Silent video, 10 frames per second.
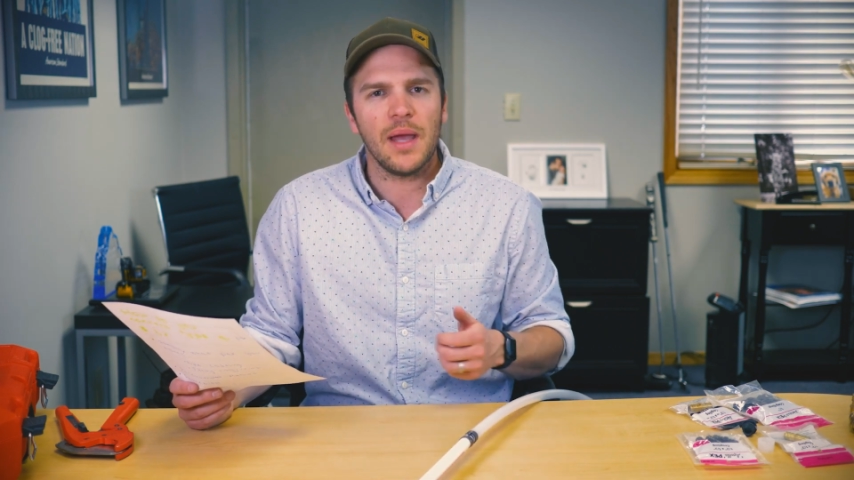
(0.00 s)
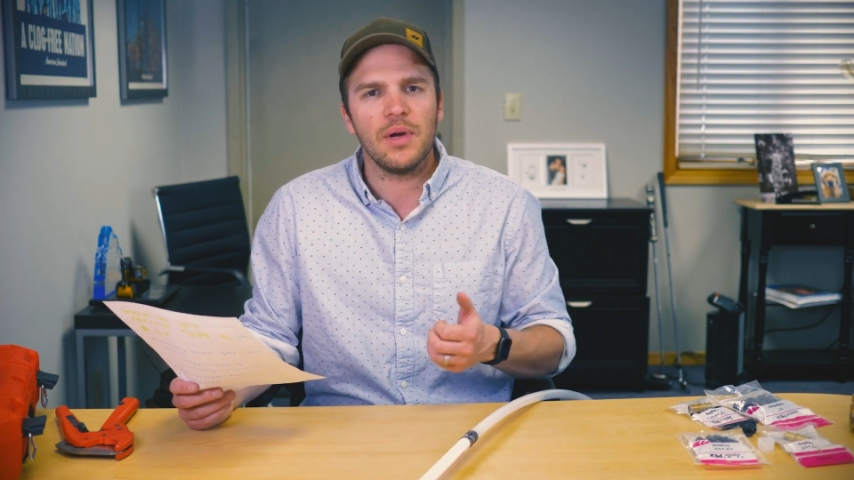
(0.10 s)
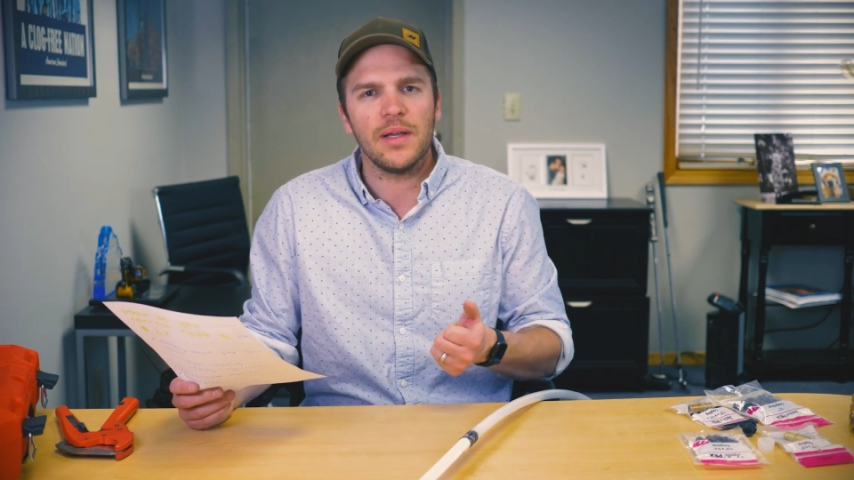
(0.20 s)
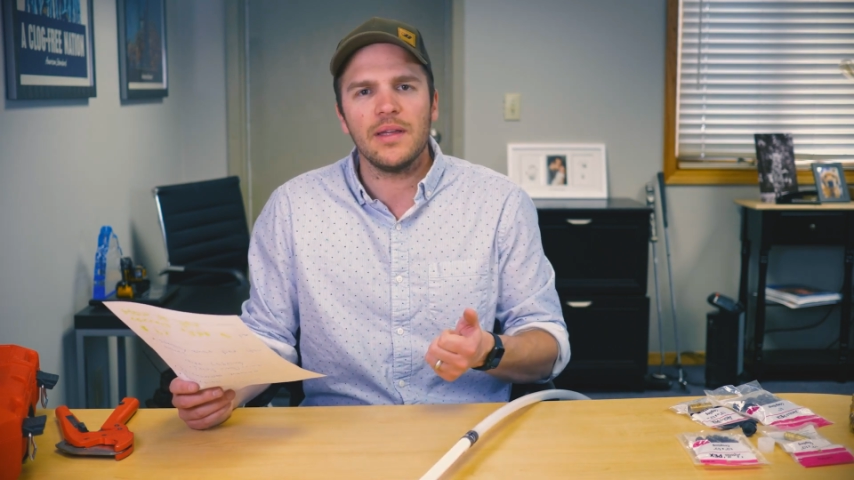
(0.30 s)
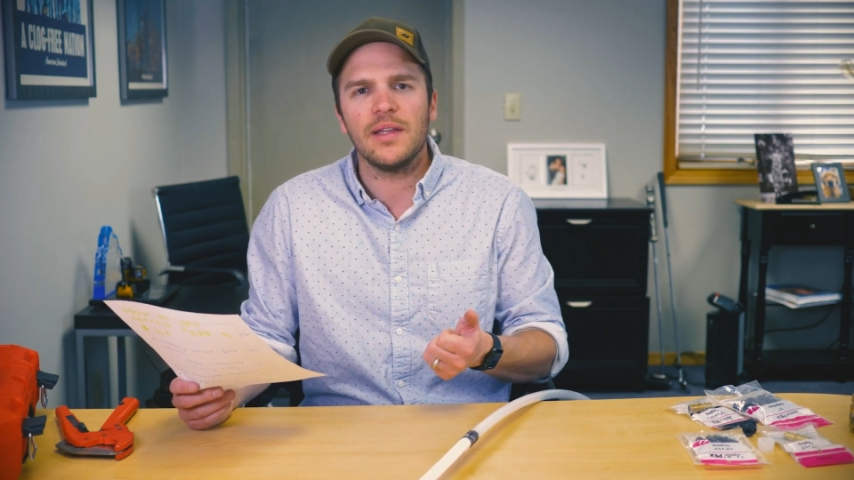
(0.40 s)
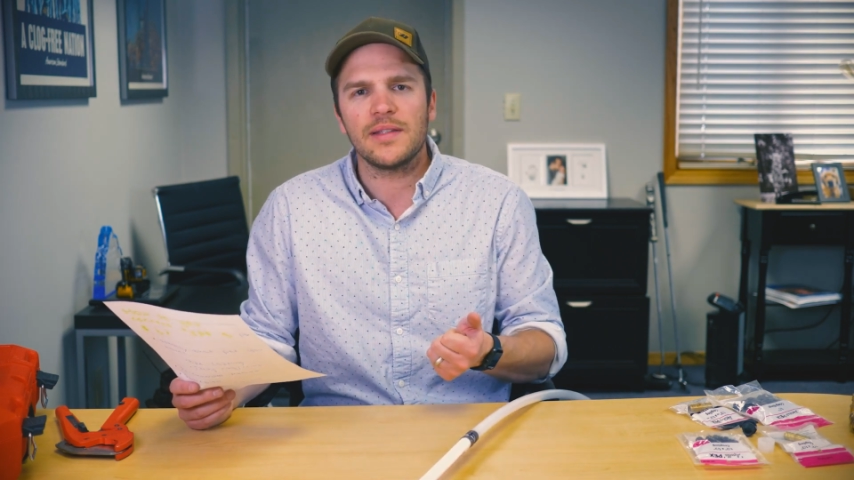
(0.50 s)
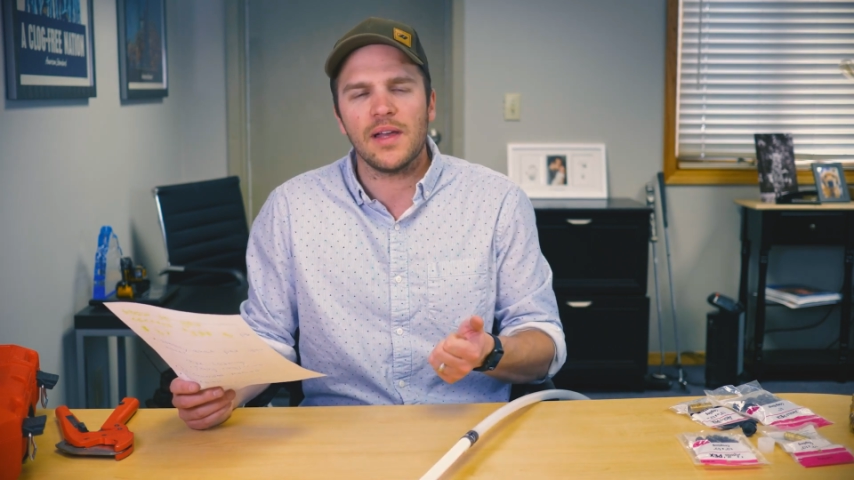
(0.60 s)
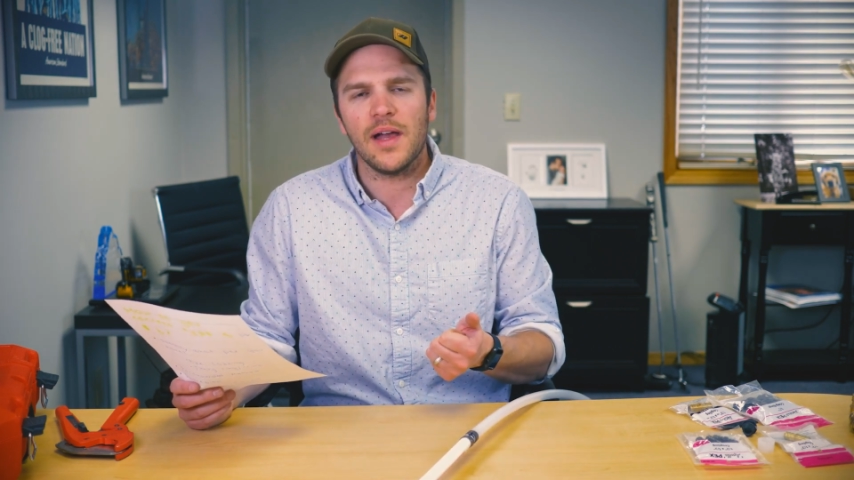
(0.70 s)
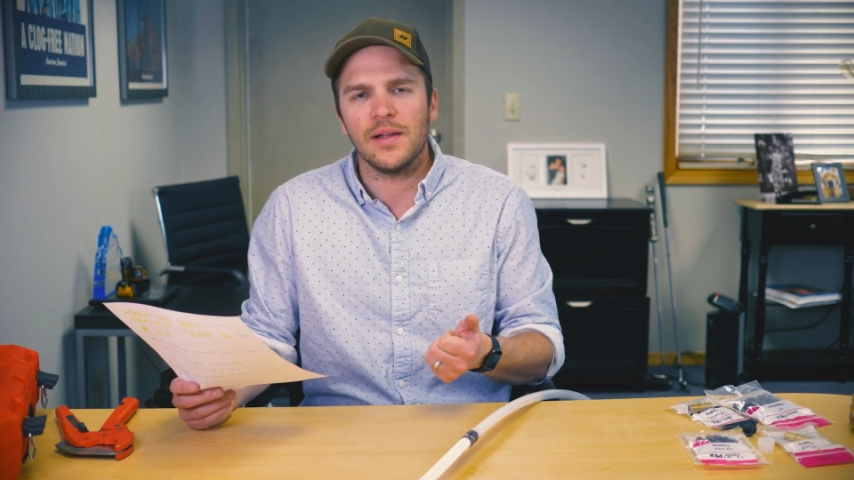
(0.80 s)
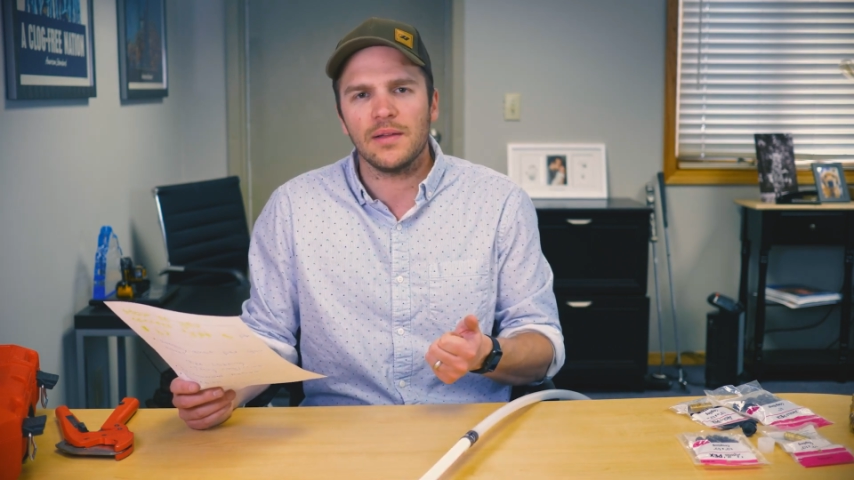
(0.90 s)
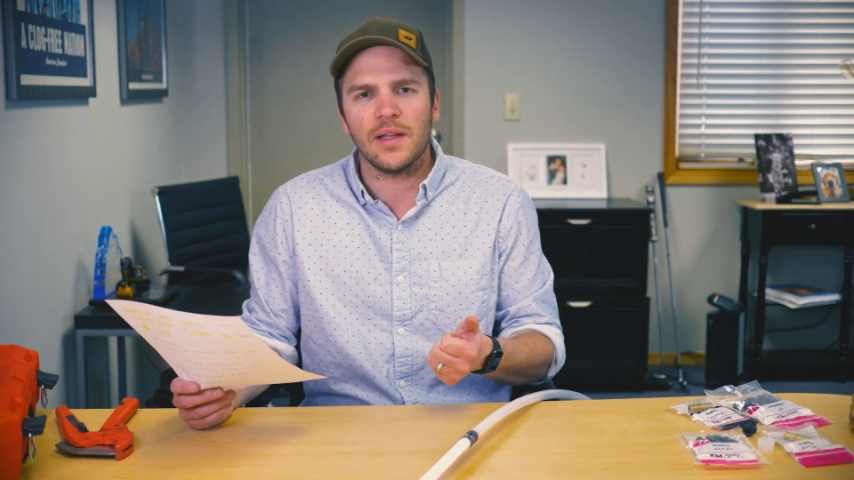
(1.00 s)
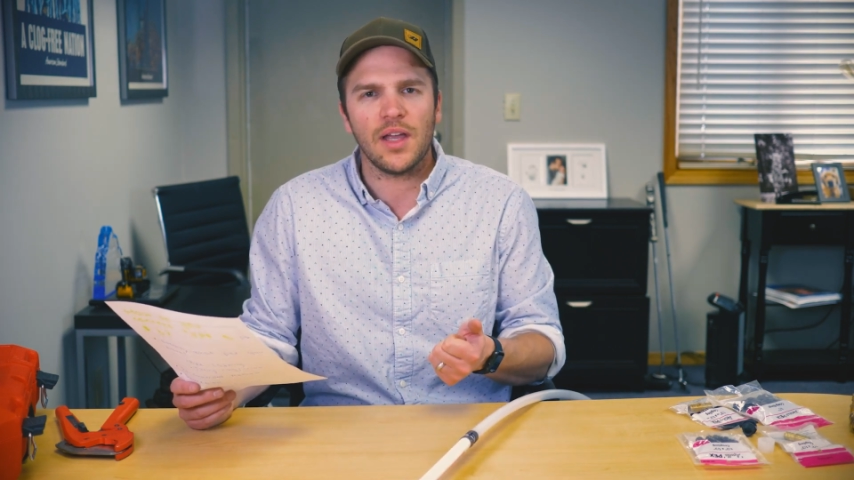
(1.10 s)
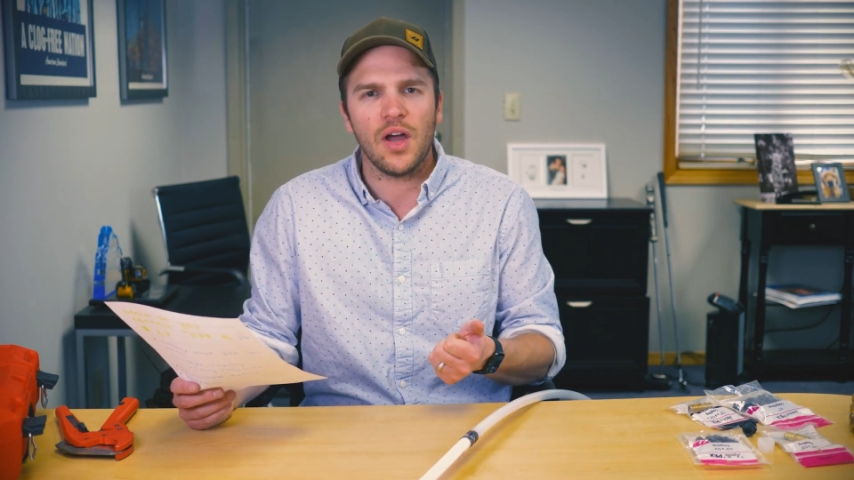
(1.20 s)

but it's like a